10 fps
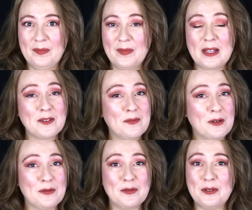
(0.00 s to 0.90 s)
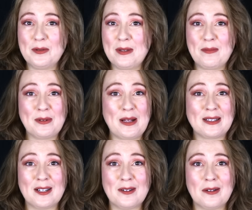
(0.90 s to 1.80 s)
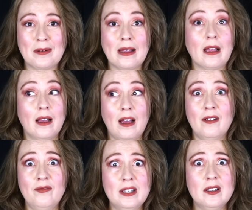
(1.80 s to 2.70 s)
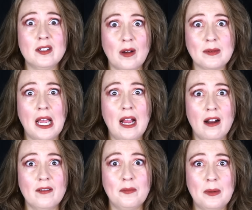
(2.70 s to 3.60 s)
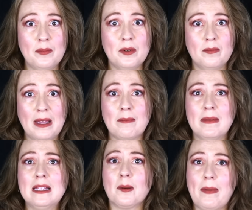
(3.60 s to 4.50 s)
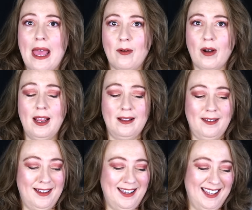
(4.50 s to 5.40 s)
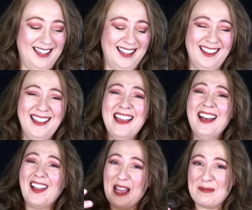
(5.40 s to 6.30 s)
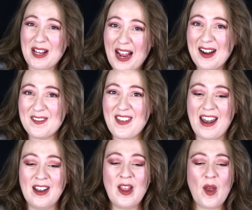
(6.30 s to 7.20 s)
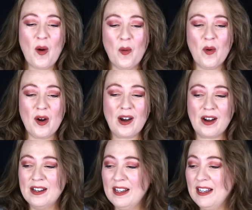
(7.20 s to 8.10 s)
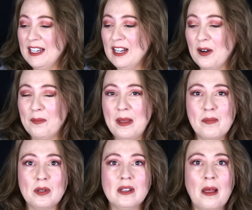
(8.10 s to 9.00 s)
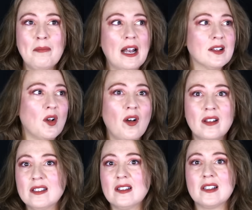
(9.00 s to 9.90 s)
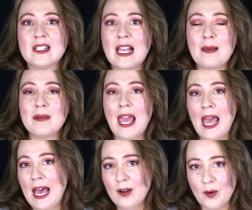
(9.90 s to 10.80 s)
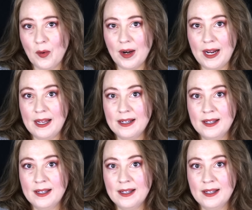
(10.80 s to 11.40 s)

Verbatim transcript: Lots of beautiful people out there who could be like, I feel you. I'm tired of people making me look bad, right? I'm tired of that. Or, you know, people lumping us all into the same category.